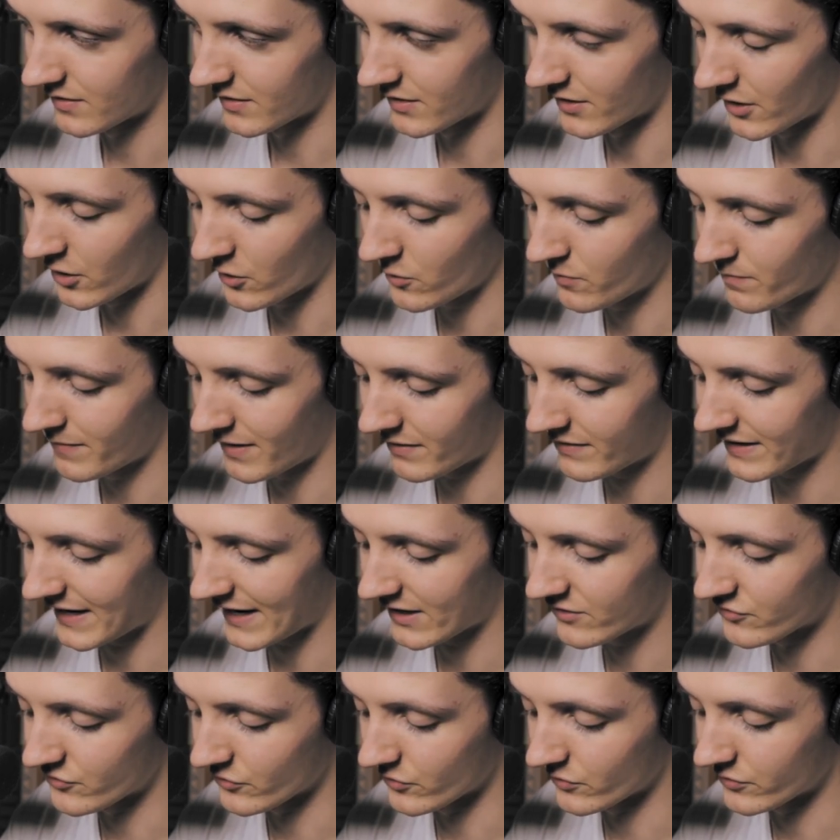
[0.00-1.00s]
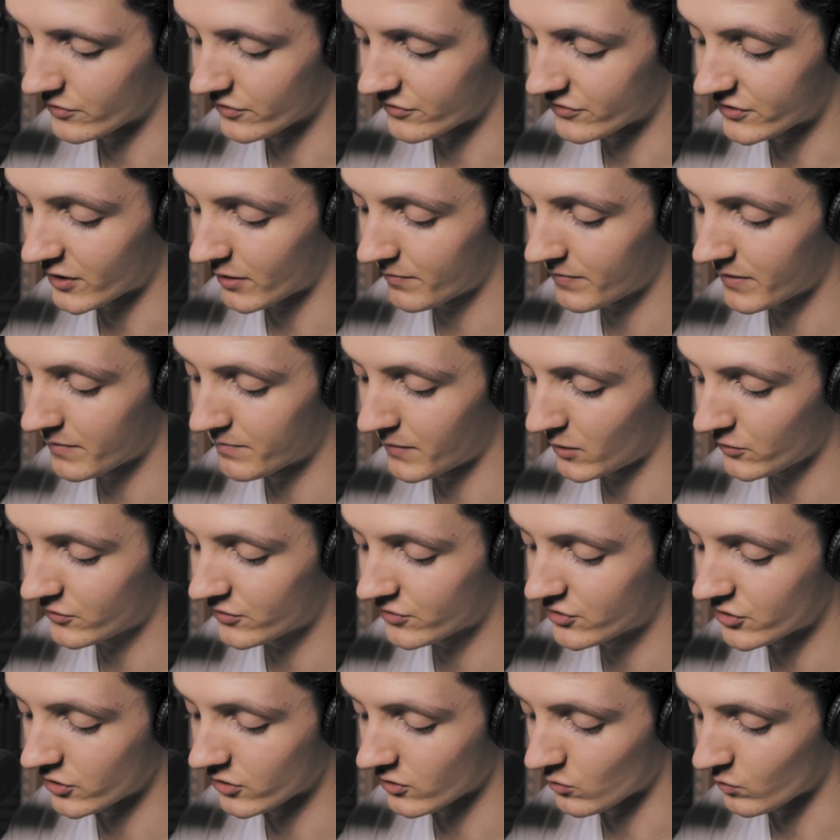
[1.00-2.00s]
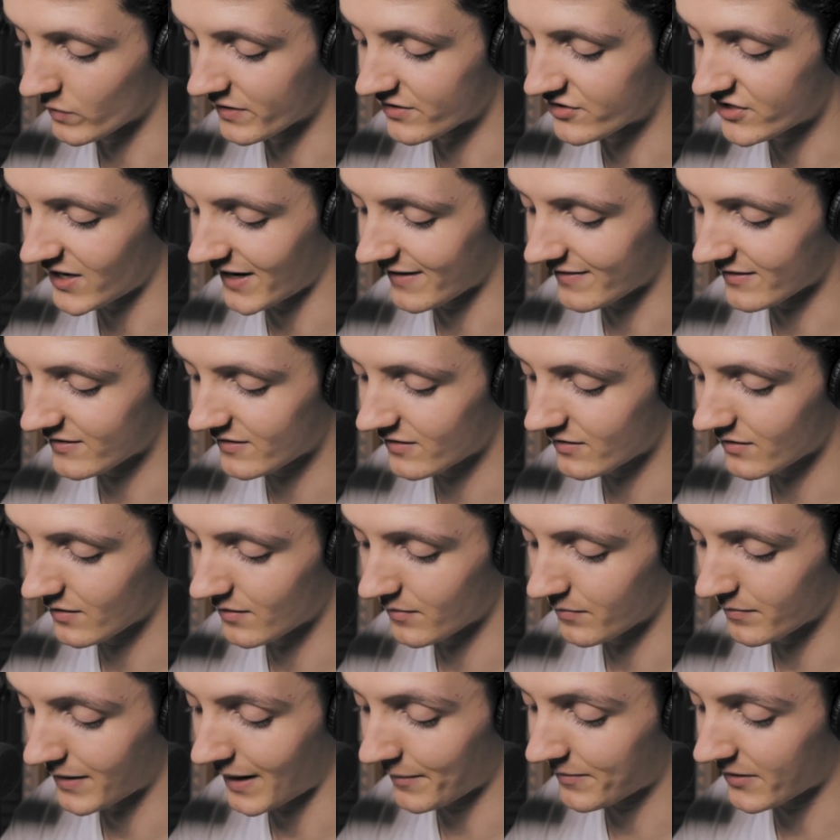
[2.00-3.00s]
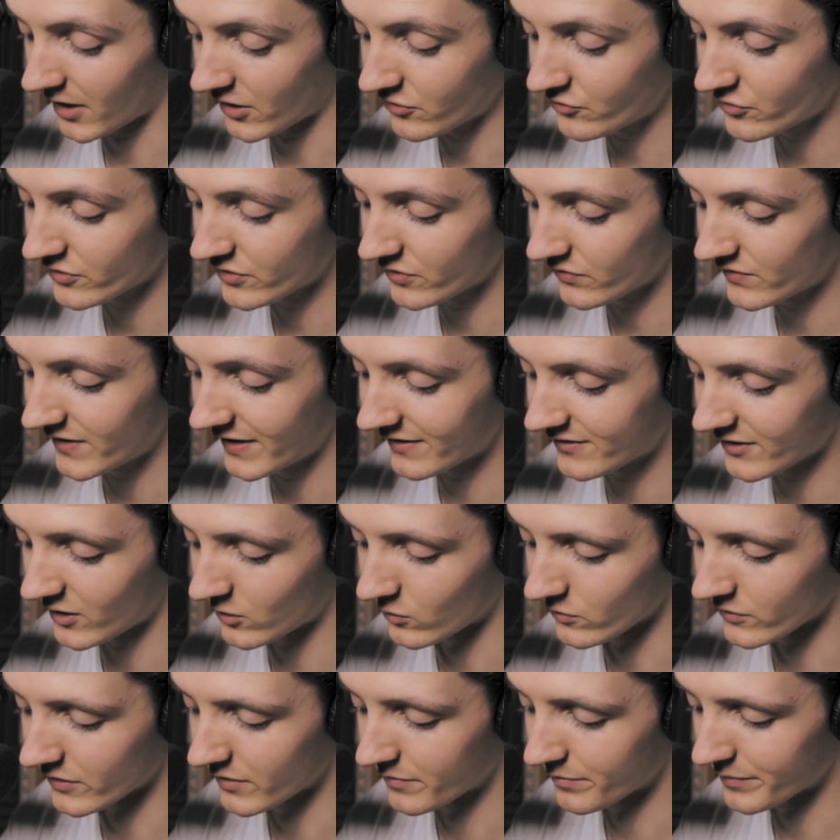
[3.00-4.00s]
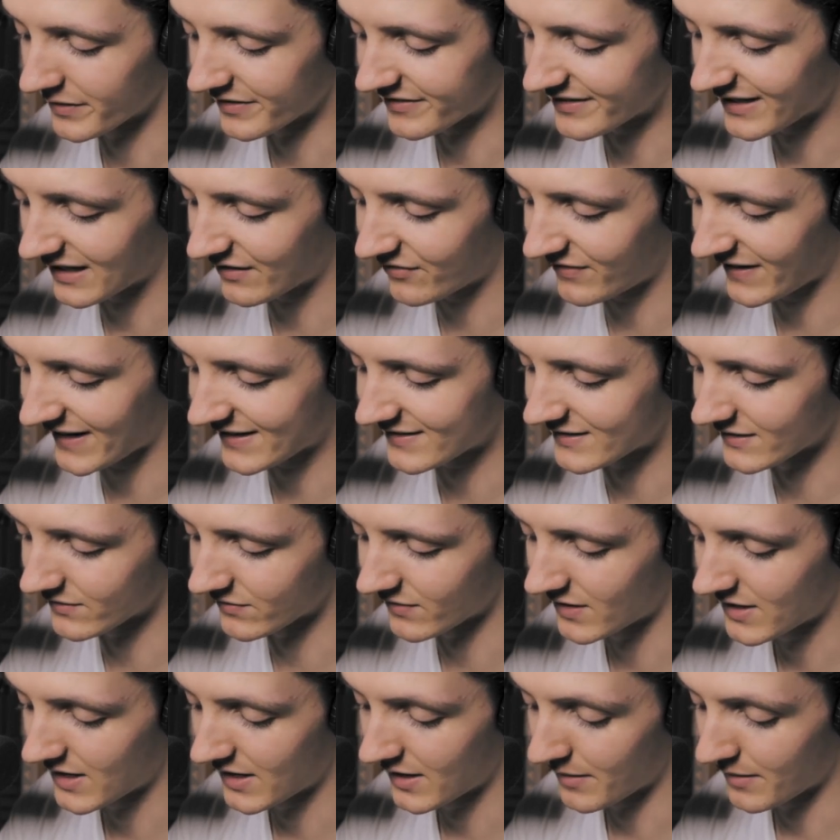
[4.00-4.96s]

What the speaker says: No Merry Andrew disturbed the multitude with jests, perhaps hundreds of years old, but still effective,